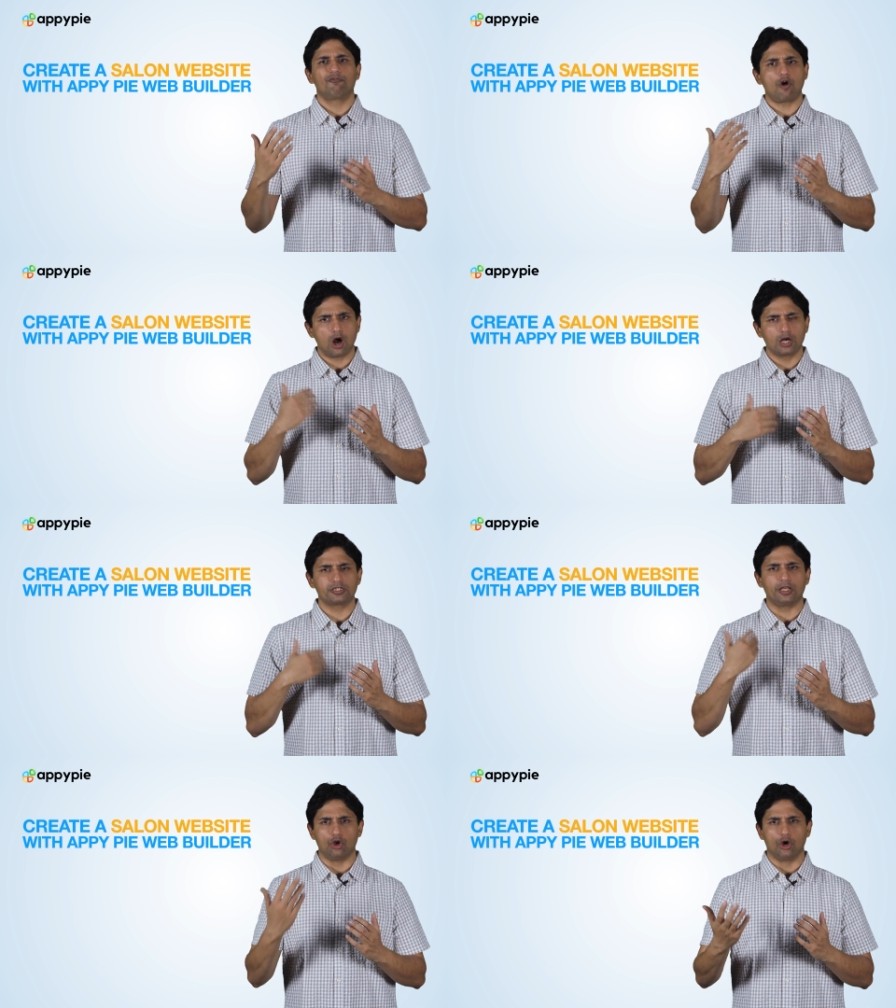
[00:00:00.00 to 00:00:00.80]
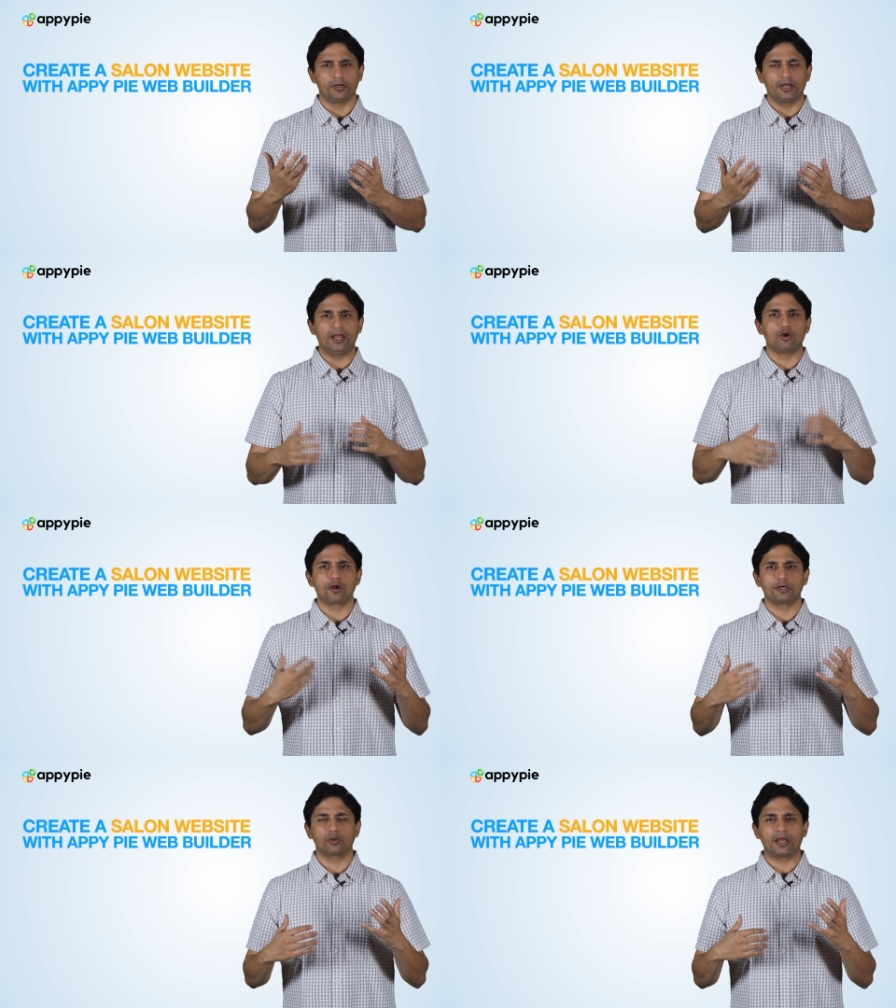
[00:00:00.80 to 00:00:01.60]
for her salon in
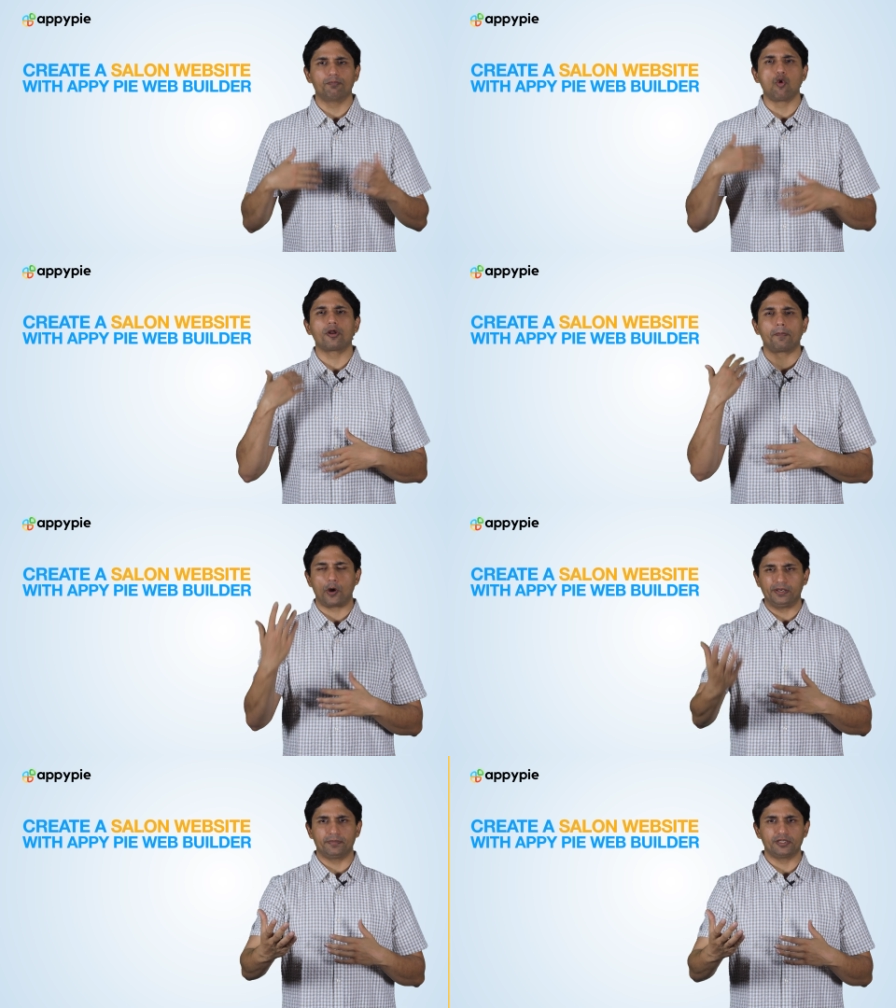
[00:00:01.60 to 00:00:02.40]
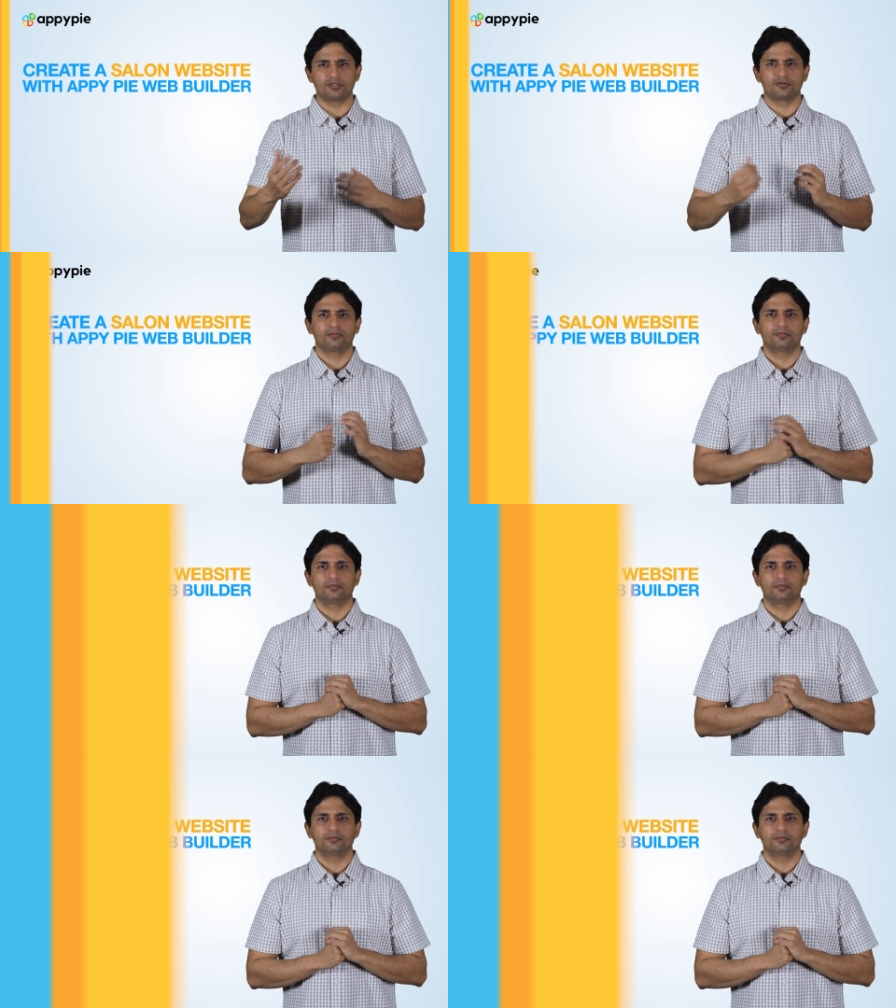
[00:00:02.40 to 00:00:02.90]
order to get more appointments.